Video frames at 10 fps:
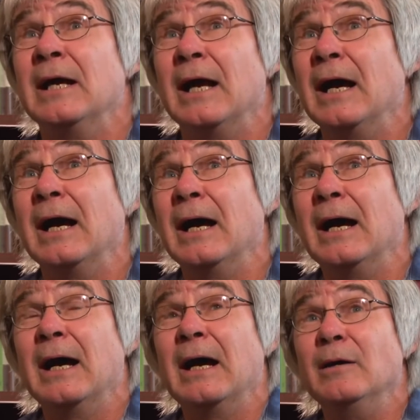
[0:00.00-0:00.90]

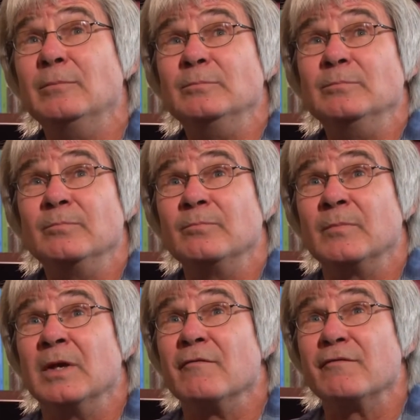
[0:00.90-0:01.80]
the
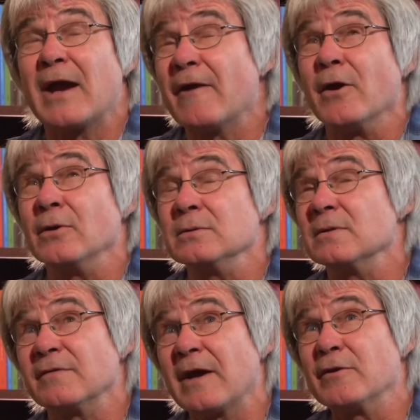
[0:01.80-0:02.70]

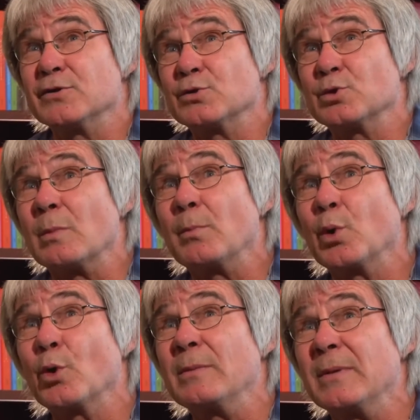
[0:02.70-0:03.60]
pharaohs used to
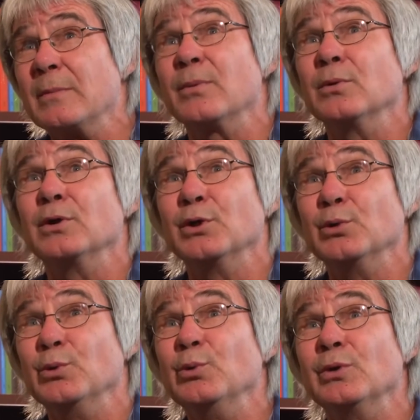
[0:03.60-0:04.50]
employ people
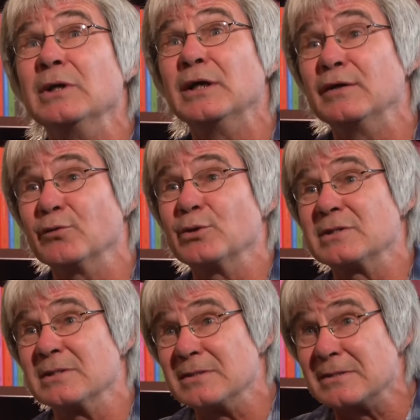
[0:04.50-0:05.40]
who heard
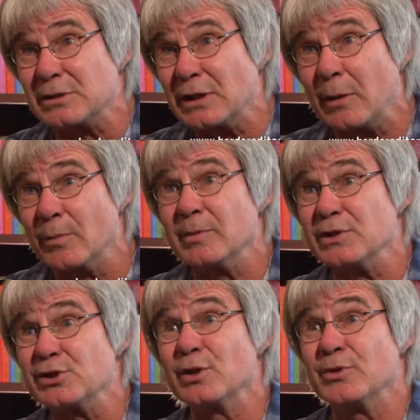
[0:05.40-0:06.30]
voices to help them
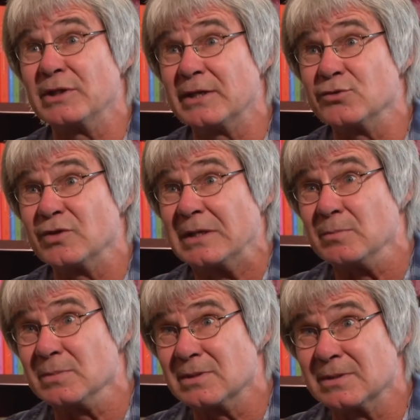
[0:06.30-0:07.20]
interpret their
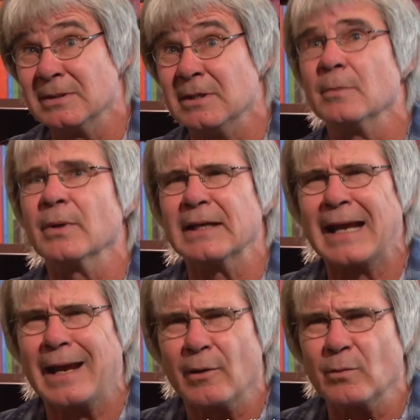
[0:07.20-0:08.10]
dreams. But
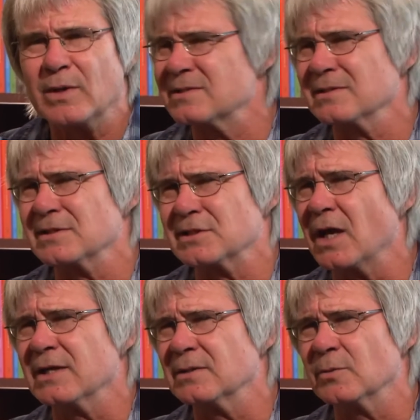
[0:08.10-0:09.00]
now in Western
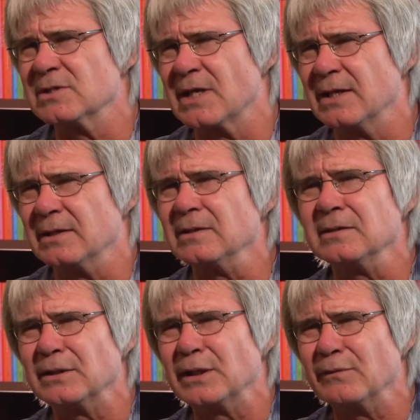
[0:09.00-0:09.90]
society we say
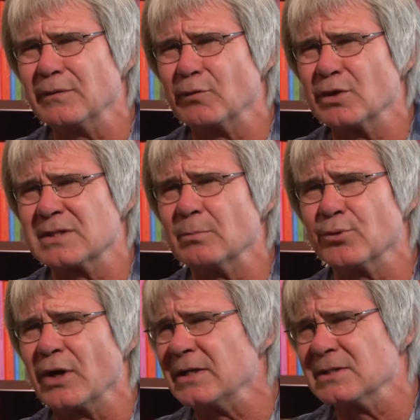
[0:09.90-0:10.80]
they've got some
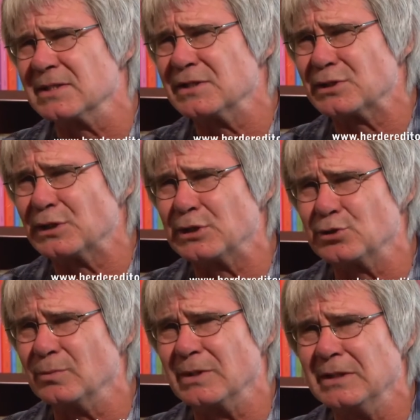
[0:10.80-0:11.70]
brain disease and they
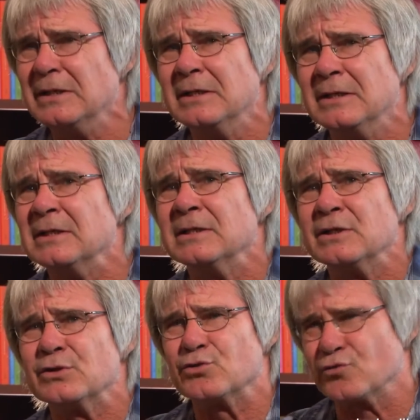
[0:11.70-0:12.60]
should be
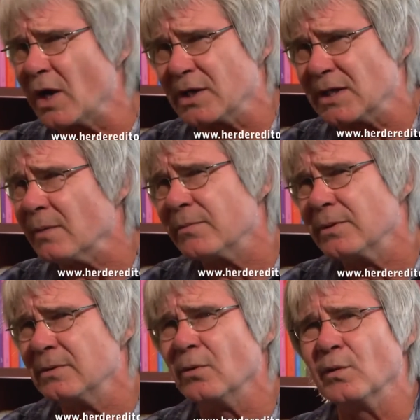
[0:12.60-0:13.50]
drugged up
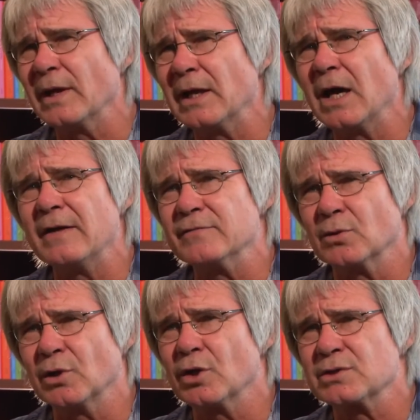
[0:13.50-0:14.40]
all their lives
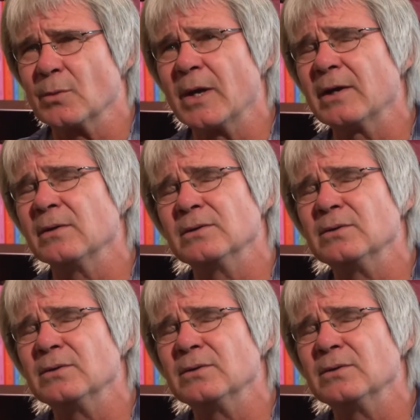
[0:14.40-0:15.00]
or locked away or